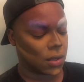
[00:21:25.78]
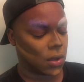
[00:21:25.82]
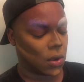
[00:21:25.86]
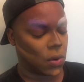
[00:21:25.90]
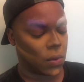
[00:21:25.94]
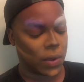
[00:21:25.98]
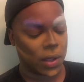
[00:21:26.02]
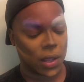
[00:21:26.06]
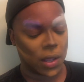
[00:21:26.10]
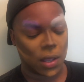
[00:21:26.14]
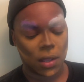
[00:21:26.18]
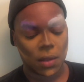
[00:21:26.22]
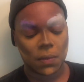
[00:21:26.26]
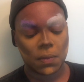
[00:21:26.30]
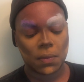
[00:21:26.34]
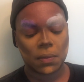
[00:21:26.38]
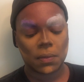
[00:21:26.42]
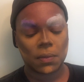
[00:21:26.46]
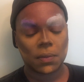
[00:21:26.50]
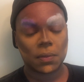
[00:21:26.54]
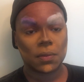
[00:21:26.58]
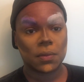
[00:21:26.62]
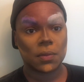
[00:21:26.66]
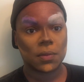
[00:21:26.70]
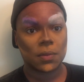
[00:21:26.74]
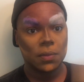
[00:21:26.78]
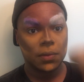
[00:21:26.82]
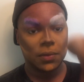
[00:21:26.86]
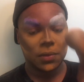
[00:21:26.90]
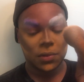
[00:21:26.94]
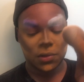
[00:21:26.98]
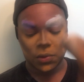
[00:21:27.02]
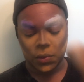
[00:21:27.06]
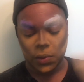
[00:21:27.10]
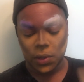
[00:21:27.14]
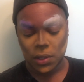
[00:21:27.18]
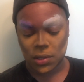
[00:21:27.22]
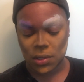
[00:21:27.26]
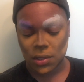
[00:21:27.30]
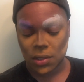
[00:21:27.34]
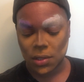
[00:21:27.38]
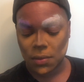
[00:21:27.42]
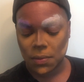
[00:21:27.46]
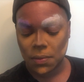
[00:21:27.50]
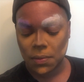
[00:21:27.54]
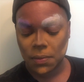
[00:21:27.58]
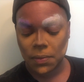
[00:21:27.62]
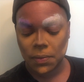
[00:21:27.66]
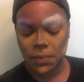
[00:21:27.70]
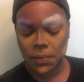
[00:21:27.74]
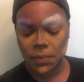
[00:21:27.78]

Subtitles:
Go in, squeeze it,